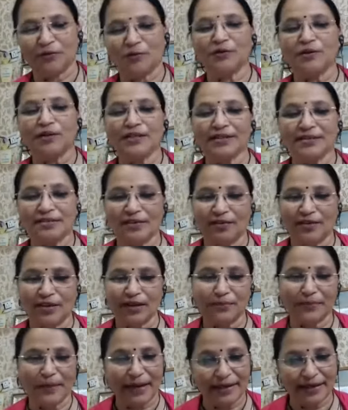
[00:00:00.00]
who is on a
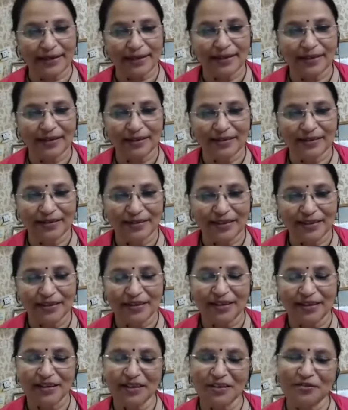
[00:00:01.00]
bike,
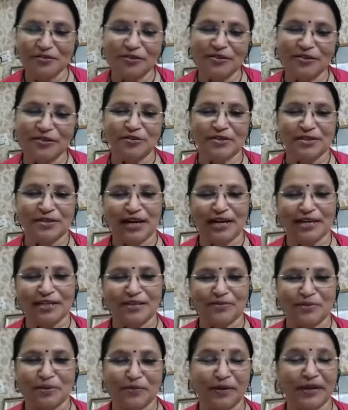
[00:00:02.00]
he also
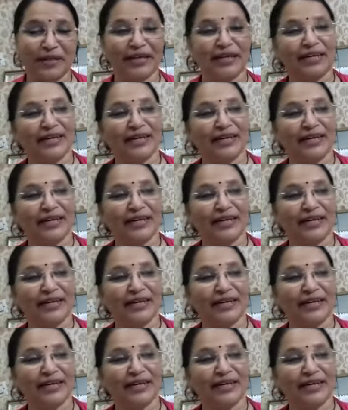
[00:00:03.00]
starts mimicking.